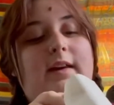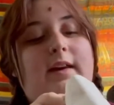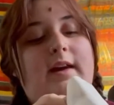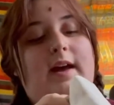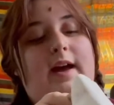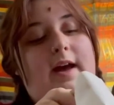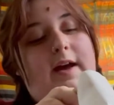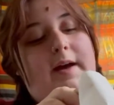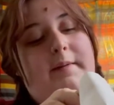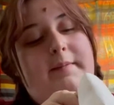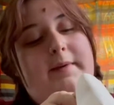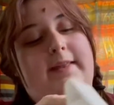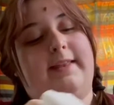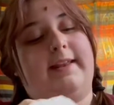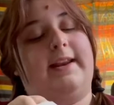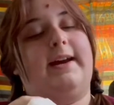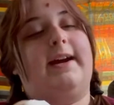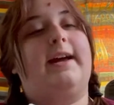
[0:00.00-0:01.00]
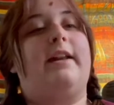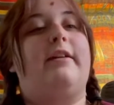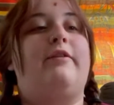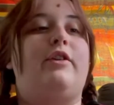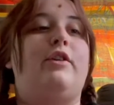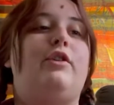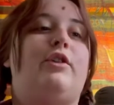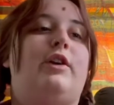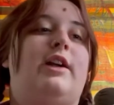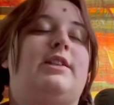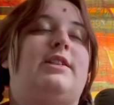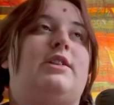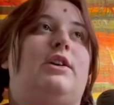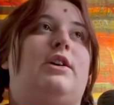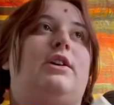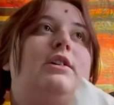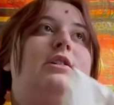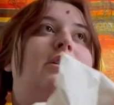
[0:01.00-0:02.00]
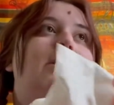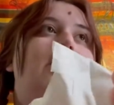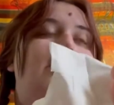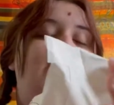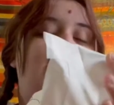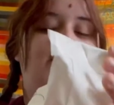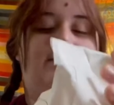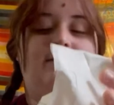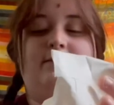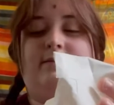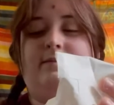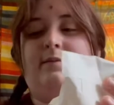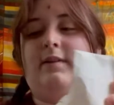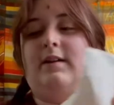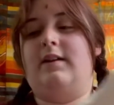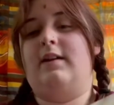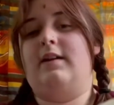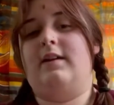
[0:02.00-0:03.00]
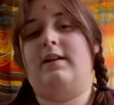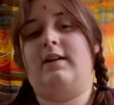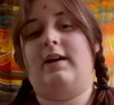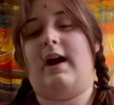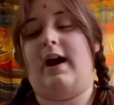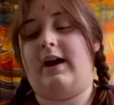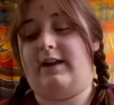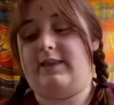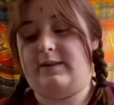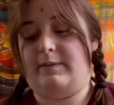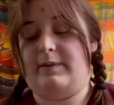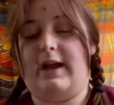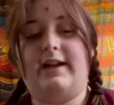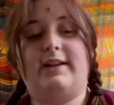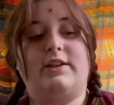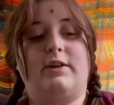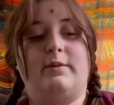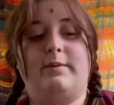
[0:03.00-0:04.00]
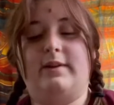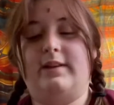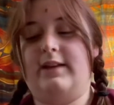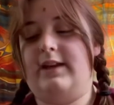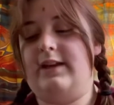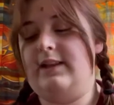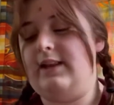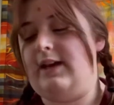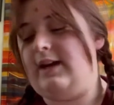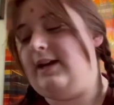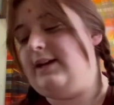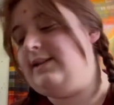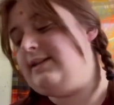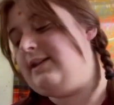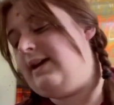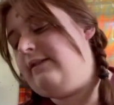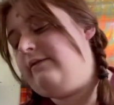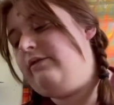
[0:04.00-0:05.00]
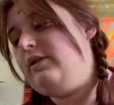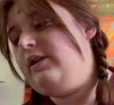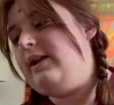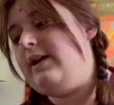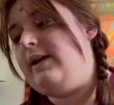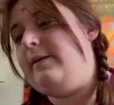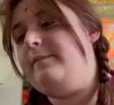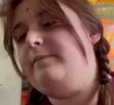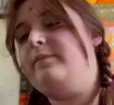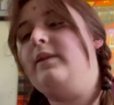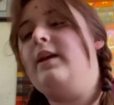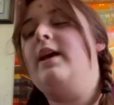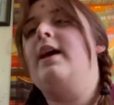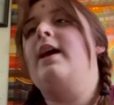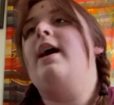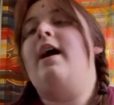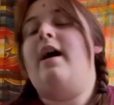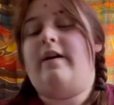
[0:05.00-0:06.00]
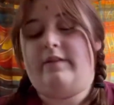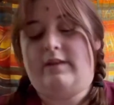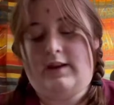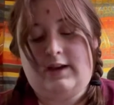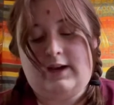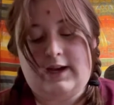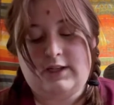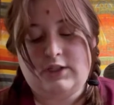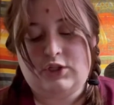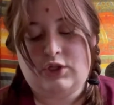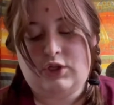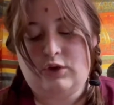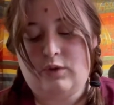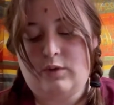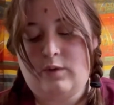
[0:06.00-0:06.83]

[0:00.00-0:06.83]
Then I got a few crystals. I got the black tourmaline, like I said, for him. And then I got two